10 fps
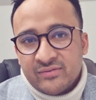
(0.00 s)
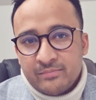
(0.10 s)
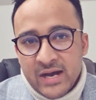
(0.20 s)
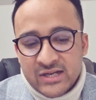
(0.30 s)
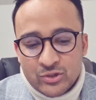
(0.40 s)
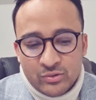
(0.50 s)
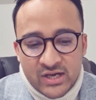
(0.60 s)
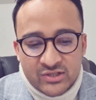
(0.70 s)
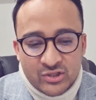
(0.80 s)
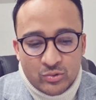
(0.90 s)
March
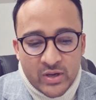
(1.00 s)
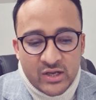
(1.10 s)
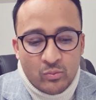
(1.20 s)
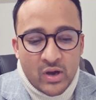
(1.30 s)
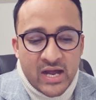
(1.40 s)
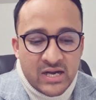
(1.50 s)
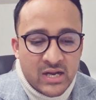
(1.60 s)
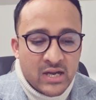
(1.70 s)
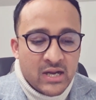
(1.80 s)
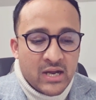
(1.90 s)
2021.
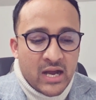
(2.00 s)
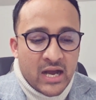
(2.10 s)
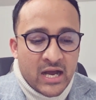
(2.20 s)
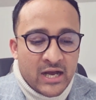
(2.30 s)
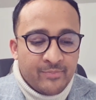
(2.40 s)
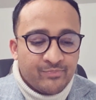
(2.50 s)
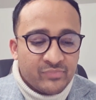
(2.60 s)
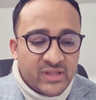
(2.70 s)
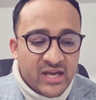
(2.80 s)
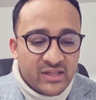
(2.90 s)

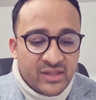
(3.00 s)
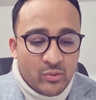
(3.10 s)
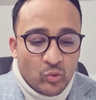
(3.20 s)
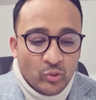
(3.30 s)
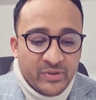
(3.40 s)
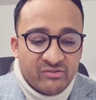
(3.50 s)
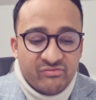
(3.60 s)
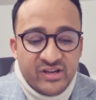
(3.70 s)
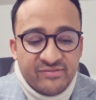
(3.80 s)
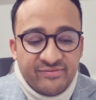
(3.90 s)
that they will be
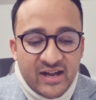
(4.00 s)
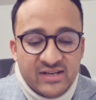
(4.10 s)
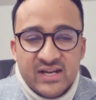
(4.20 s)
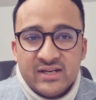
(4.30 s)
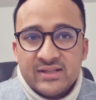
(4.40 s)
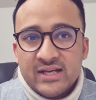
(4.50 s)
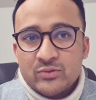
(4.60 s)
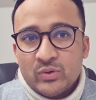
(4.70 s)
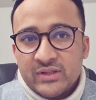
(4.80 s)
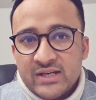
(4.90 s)
refunded.
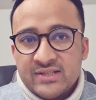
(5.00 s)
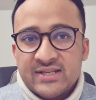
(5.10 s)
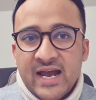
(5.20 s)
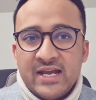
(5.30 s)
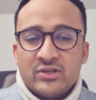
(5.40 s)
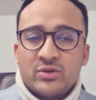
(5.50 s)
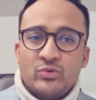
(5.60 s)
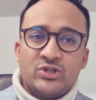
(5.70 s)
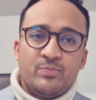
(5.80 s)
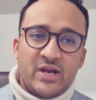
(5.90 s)
That's what they're saying. So
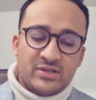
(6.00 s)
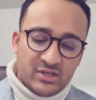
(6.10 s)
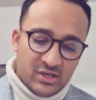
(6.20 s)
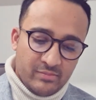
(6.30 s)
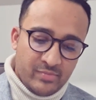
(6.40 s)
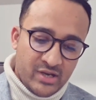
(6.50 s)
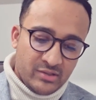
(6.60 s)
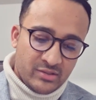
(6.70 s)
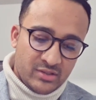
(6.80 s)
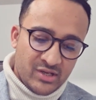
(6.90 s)
which basically
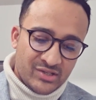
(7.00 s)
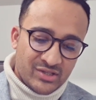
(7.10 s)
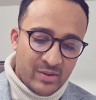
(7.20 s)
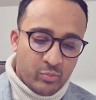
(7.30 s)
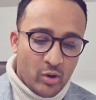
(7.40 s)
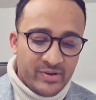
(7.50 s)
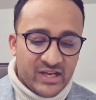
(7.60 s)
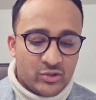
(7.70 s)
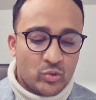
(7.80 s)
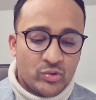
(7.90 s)
means is they probably
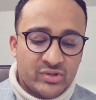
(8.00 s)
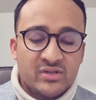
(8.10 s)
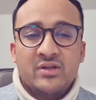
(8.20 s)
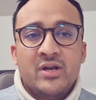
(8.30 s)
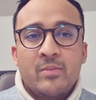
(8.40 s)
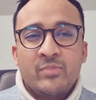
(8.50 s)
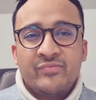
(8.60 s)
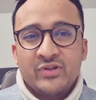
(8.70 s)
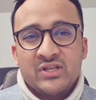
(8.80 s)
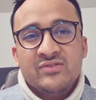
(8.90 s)
exhausted the number
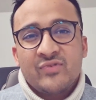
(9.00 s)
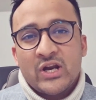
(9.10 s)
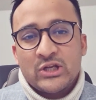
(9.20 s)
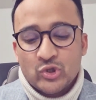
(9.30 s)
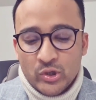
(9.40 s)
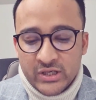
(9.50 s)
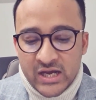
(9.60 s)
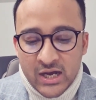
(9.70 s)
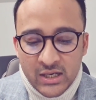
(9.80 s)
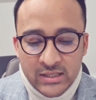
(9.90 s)
for this financial year,